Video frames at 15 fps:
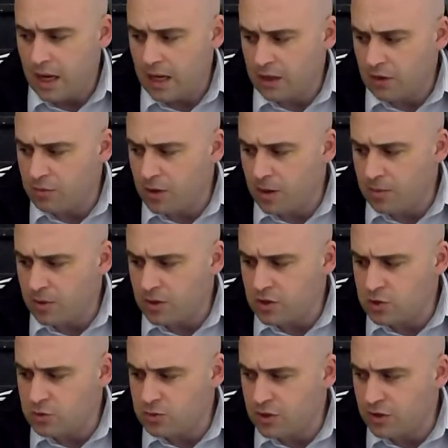And I remember
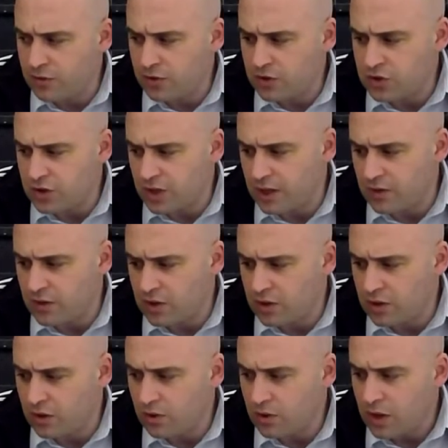he specifically said that,
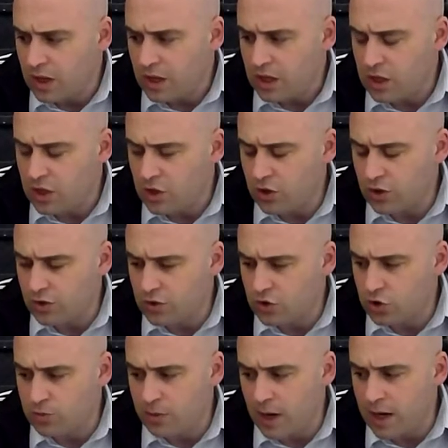you know, he couldn't
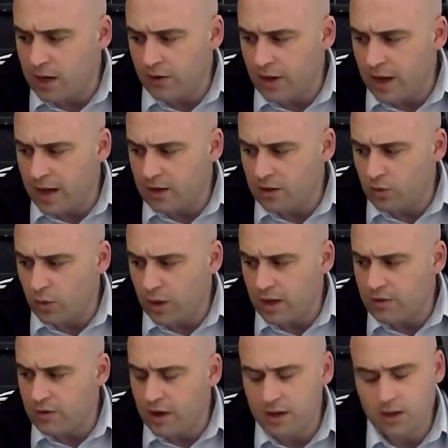smile at or
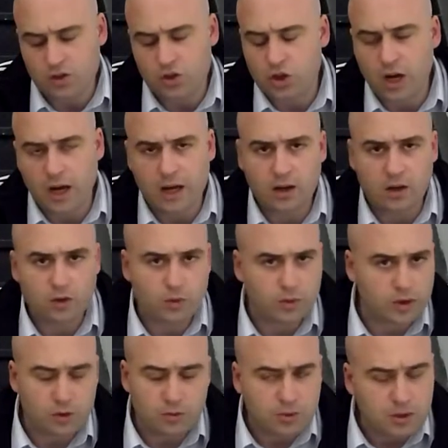wave at a child
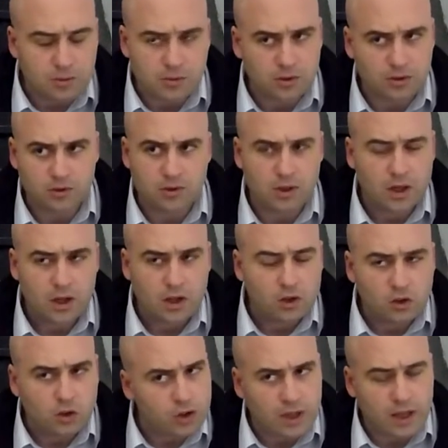without people
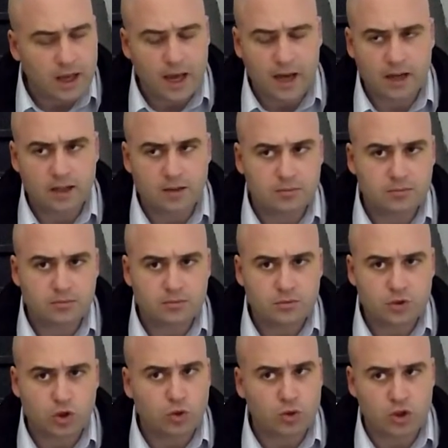looking at him
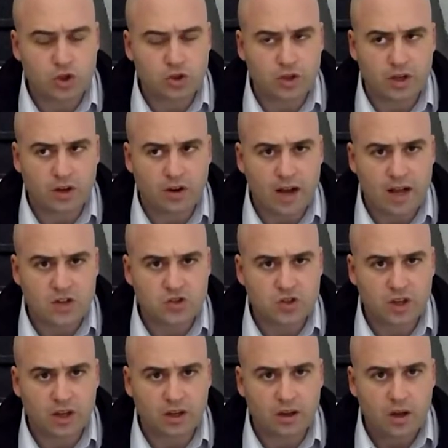shrewishly or
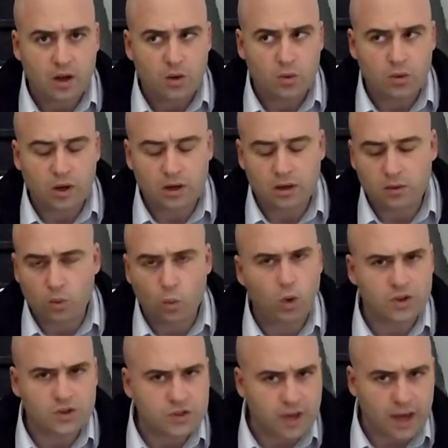asking, uh,
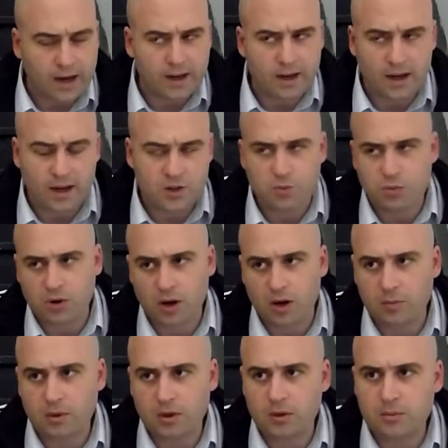what's that guy's
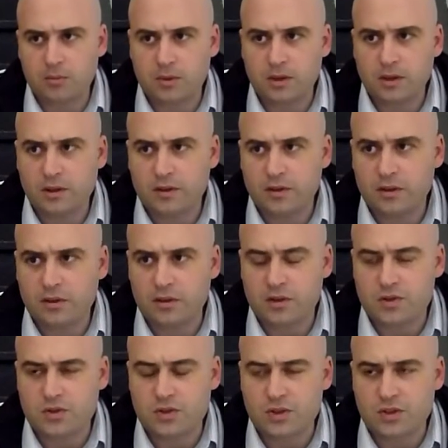problem? Uh,
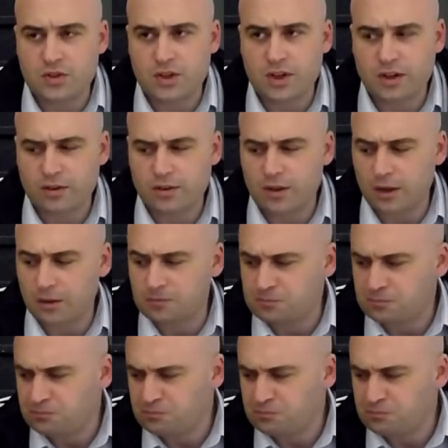this, this kind of thing.